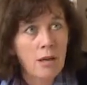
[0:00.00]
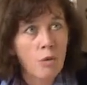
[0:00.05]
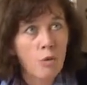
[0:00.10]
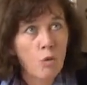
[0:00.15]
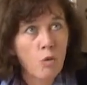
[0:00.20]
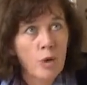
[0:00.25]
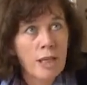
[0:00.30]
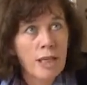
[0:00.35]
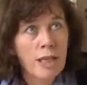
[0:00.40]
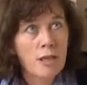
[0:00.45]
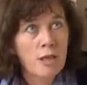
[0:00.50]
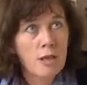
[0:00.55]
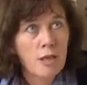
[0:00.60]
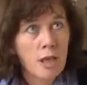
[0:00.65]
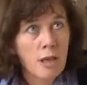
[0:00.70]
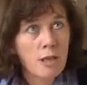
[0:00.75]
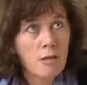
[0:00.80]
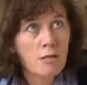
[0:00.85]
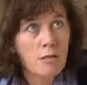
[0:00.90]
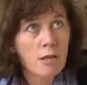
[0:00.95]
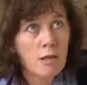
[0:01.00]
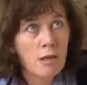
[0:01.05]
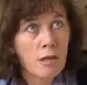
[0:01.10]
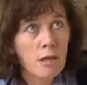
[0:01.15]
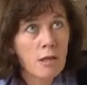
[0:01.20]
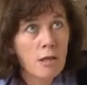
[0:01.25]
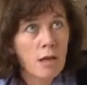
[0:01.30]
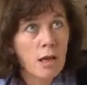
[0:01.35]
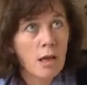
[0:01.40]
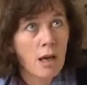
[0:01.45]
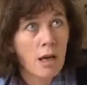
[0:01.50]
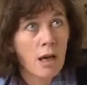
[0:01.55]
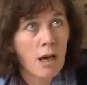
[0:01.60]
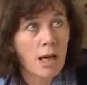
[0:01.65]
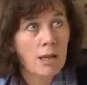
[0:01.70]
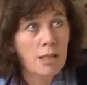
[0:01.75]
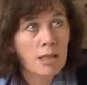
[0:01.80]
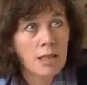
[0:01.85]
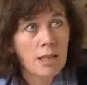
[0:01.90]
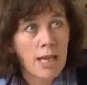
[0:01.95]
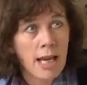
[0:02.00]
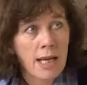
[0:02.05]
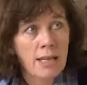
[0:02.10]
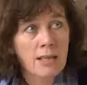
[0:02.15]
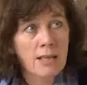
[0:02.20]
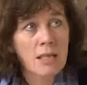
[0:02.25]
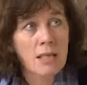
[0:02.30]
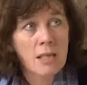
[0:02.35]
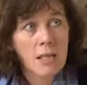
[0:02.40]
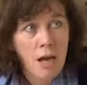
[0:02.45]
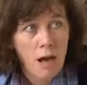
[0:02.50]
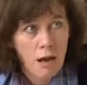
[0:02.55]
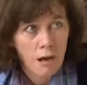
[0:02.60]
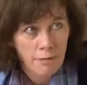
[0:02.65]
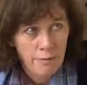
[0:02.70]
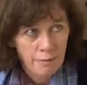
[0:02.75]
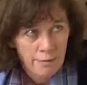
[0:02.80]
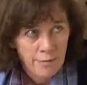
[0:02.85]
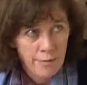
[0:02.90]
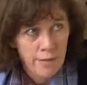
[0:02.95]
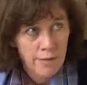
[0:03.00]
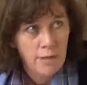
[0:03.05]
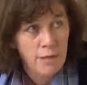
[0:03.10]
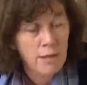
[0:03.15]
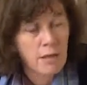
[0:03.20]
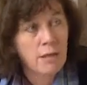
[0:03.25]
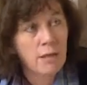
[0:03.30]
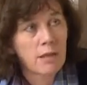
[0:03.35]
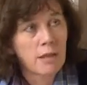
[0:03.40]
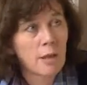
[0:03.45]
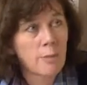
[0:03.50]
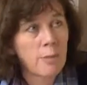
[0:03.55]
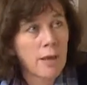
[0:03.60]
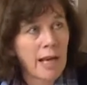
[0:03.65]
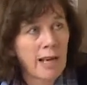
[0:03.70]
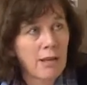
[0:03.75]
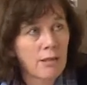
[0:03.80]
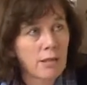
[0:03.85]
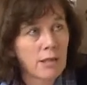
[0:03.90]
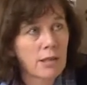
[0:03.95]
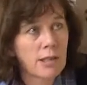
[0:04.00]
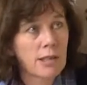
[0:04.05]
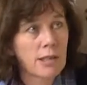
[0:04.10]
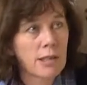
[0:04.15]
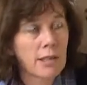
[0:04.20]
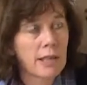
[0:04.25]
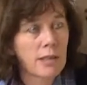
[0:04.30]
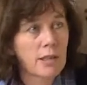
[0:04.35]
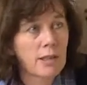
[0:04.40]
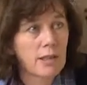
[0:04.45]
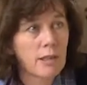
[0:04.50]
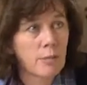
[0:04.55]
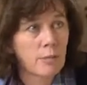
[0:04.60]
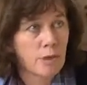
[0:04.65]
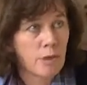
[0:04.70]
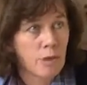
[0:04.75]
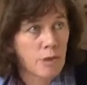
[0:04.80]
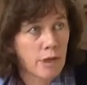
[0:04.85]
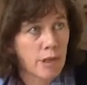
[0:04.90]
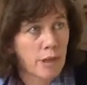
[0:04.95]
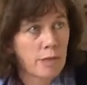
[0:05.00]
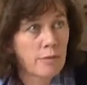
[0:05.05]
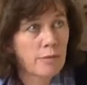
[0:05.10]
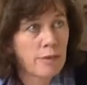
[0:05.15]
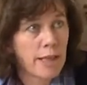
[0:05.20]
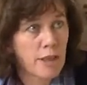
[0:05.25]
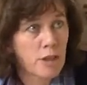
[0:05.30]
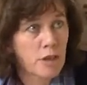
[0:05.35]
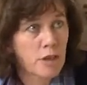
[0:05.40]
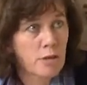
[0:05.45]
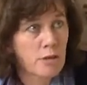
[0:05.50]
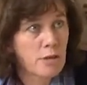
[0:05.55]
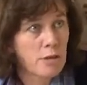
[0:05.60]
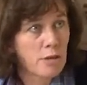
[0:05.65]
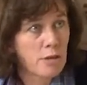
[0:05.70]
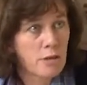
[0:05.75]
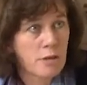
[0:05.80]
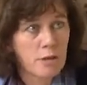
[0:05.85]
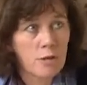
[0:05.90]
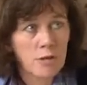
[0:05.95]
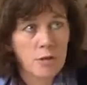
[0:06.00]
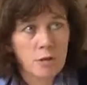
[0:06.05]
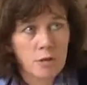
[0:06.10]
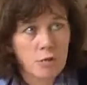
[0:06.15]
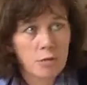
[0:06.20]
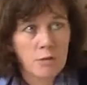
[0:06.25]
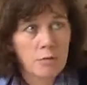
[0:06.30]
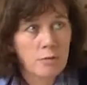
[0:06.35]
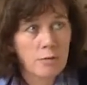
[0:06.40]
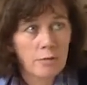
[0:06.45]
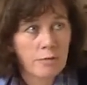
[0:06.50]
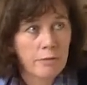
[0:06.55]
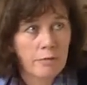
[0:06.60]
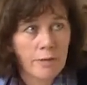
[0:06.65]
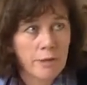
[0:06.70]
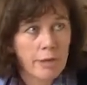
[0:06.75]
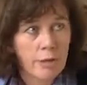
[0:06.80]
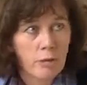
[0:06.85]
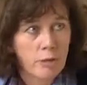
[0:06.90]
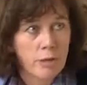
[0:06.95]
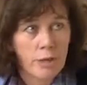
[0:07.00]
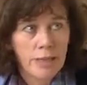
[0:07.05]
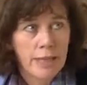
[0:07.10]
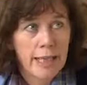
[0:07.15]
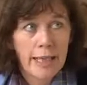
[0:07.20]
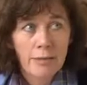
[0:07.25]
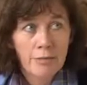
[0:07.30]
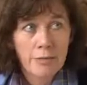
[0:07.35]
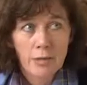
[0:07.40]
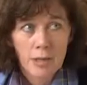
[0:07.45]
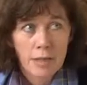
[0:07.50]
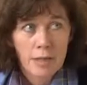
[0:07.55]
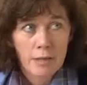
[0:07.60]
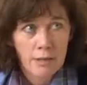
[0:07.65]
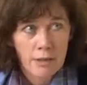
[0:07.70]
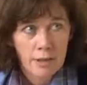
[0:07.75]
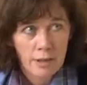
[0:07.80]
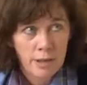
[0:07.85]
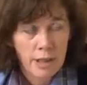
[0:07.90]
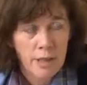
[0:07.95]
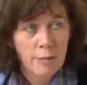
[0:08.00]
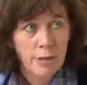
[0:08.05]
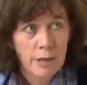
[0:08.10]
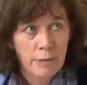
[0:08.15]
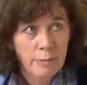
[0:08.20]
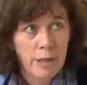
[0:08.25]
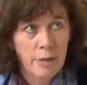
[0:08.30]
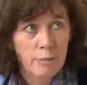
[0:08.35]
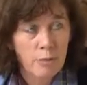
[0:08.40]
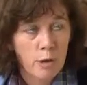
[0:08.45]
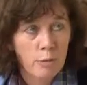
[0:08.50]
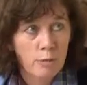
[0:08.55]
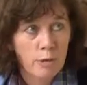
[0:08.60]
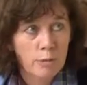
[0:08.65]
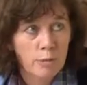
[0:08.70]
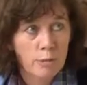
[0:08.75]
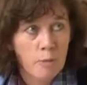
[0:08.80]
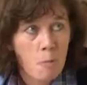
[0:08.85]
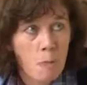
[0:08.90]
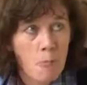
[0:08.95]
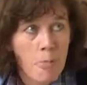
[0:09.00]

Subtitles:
We don't understand enough about the emerging infections to feel safe that there isn't going to be a big problem.